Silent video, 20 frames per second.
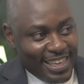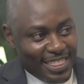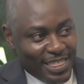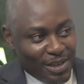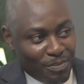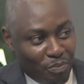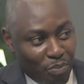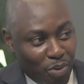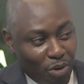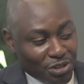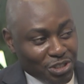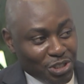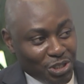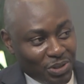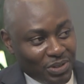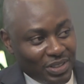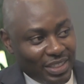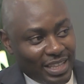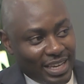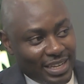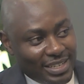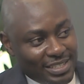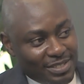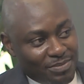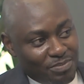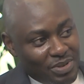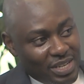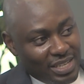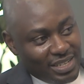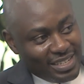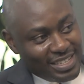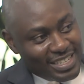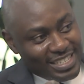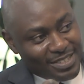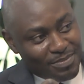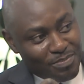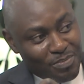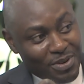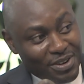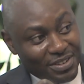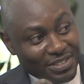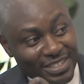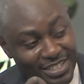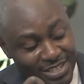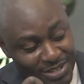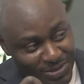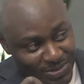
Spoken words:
the portion that is being dispersed